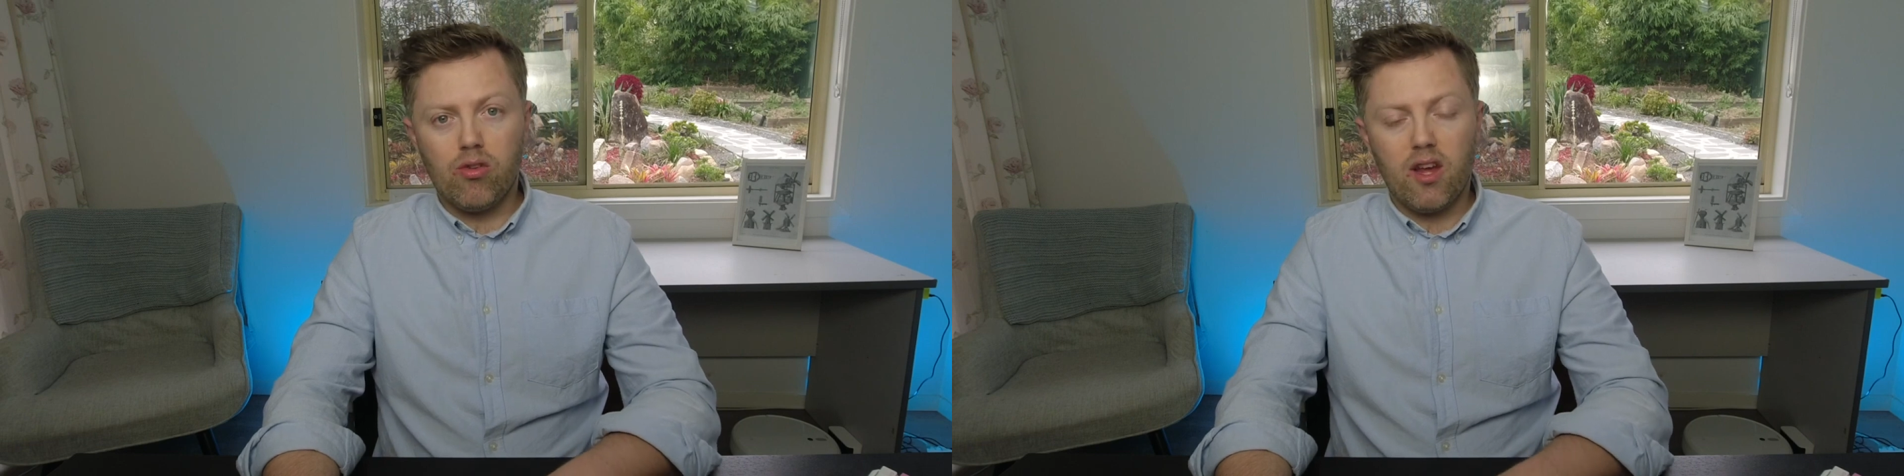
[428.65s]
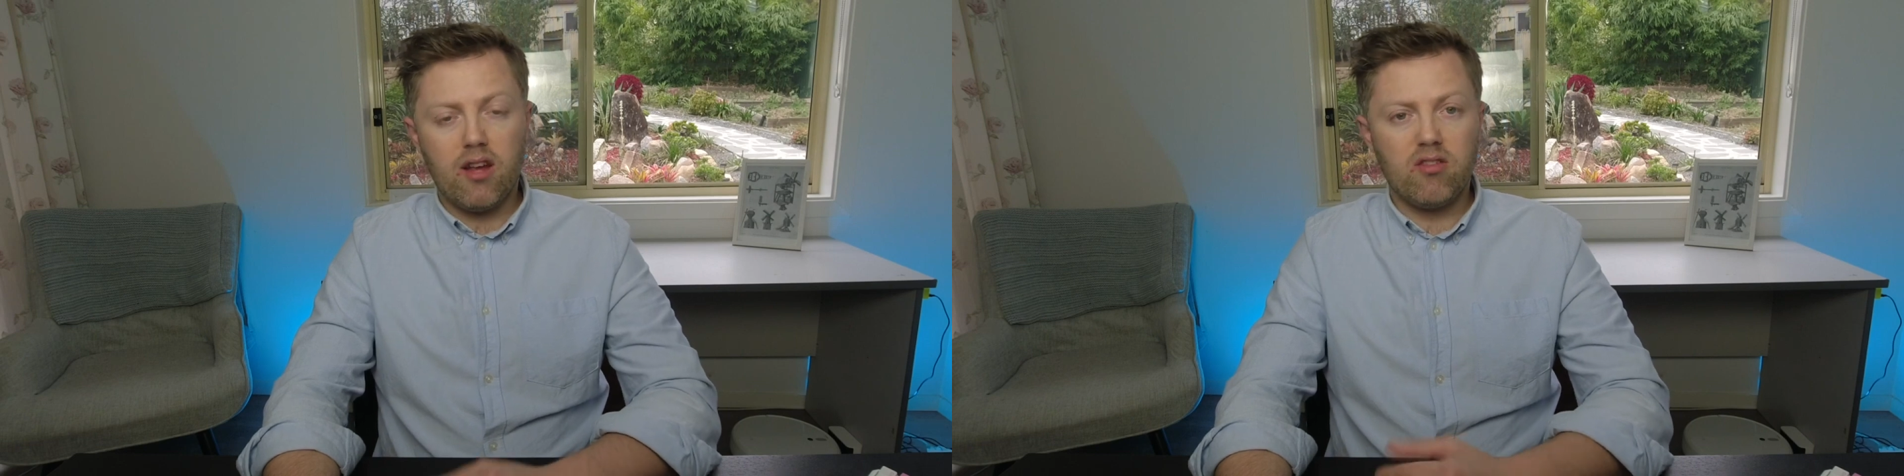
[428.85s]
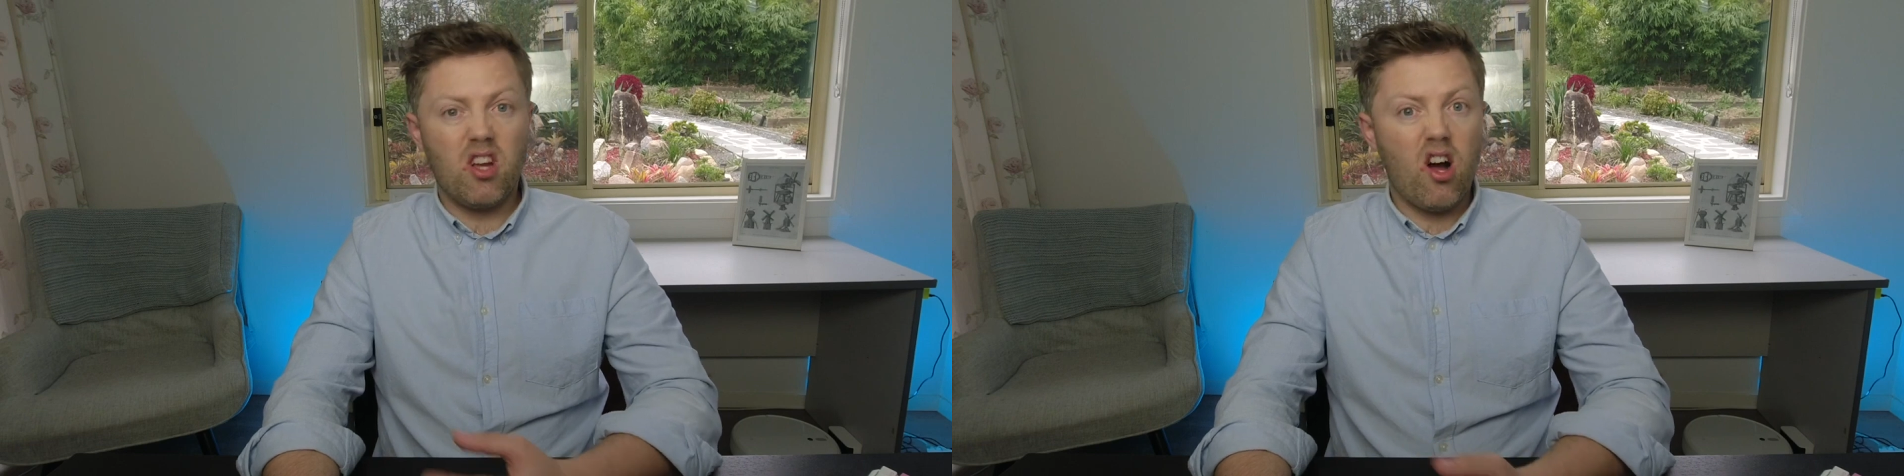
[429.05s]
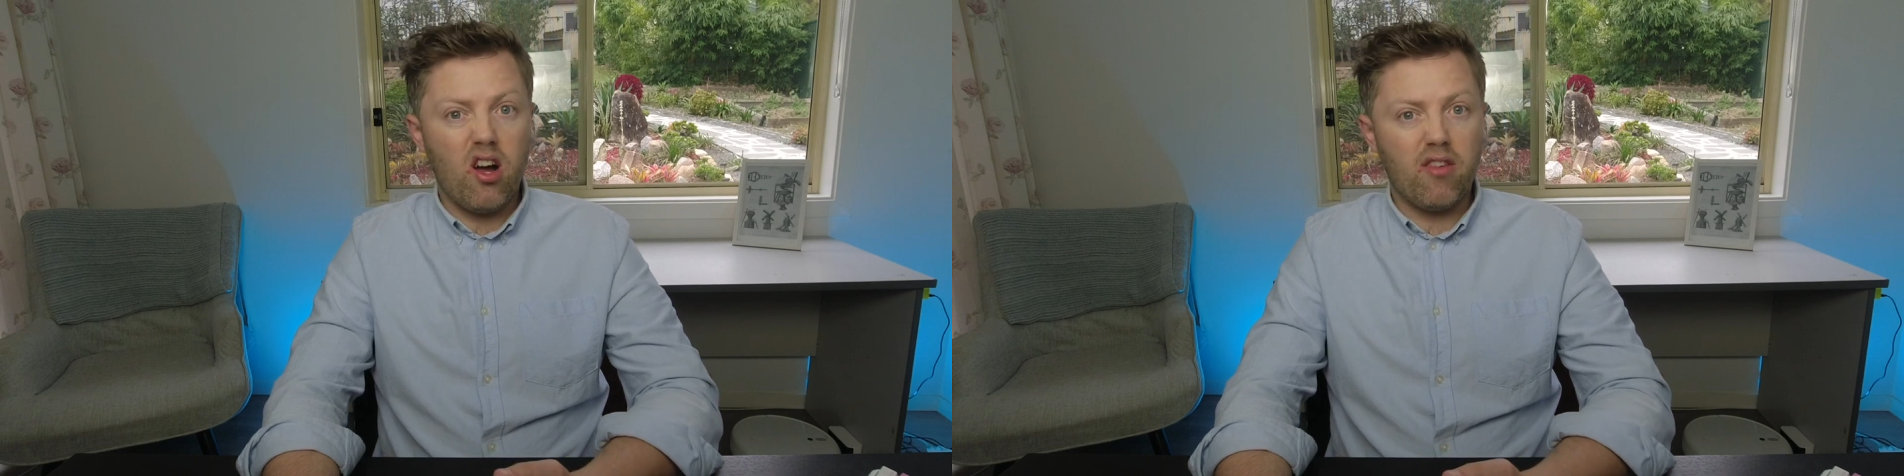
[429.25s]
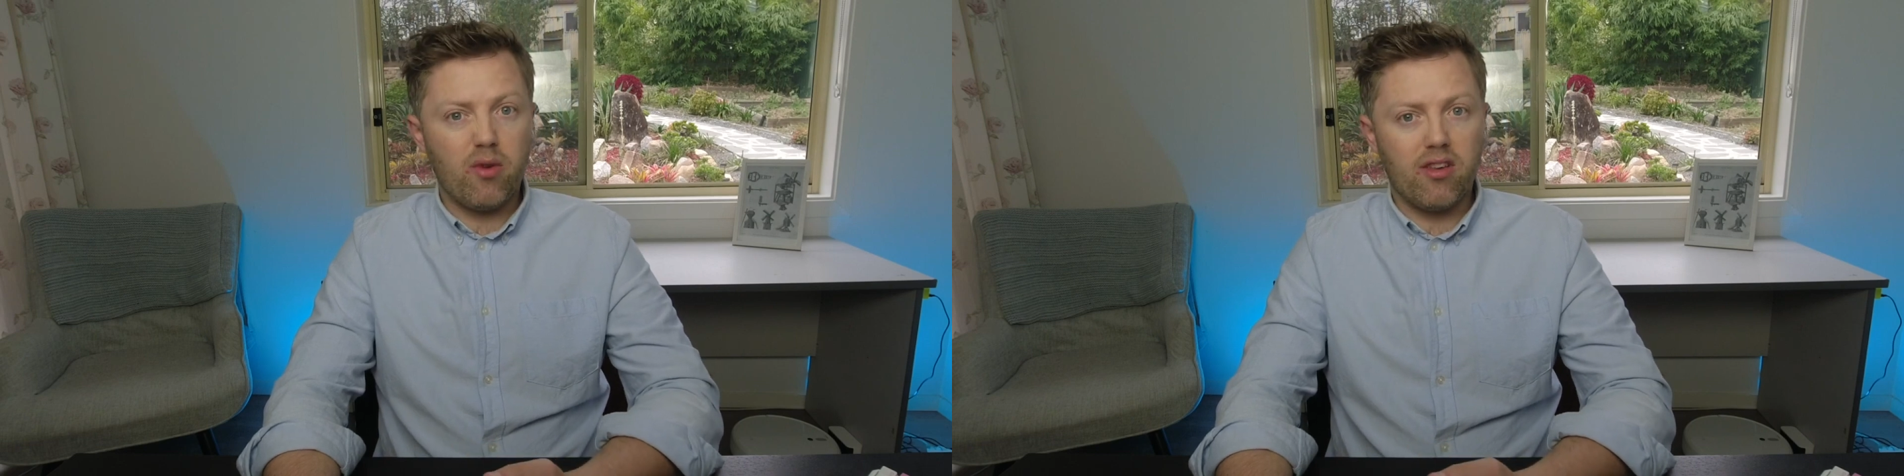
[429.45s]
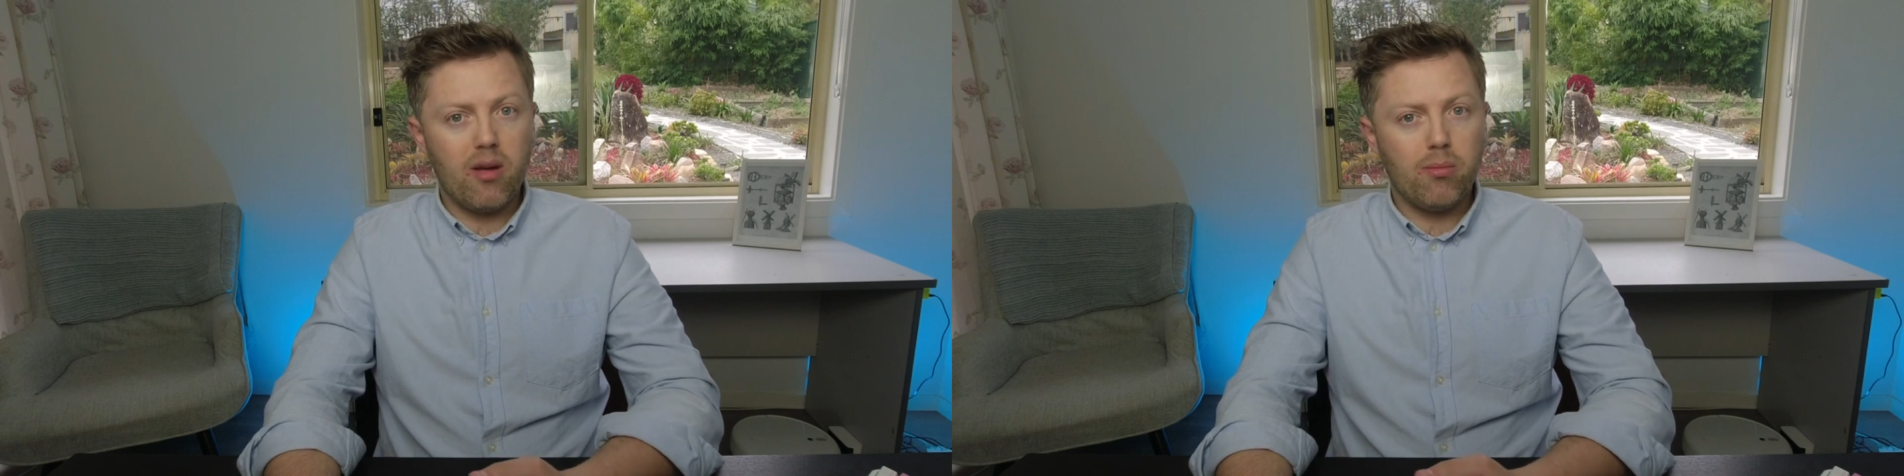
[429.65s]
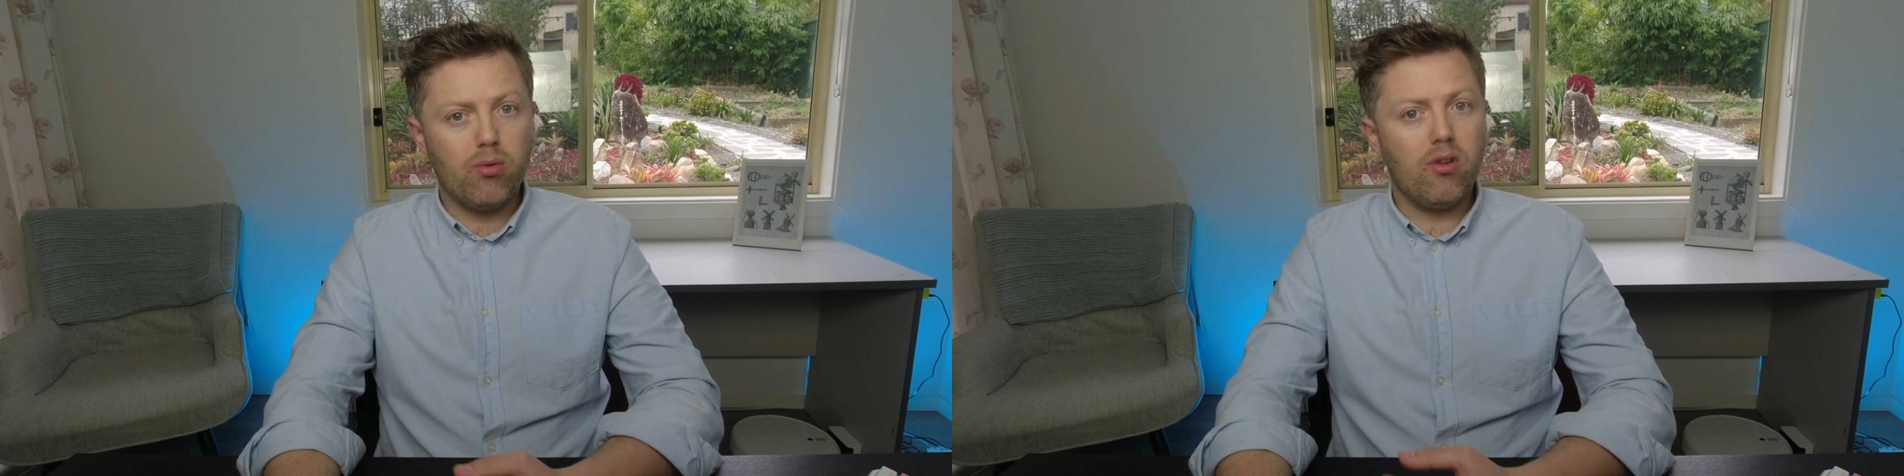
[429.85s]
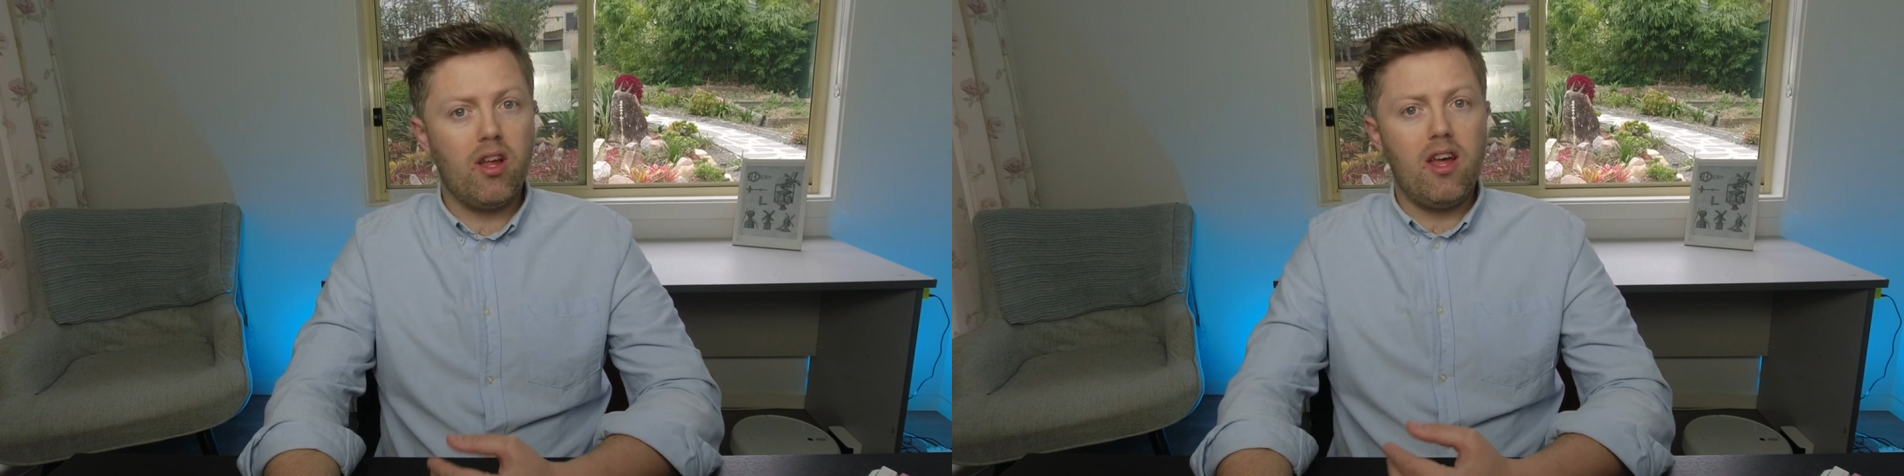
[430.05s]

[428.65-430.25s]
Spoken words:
in cars, for example,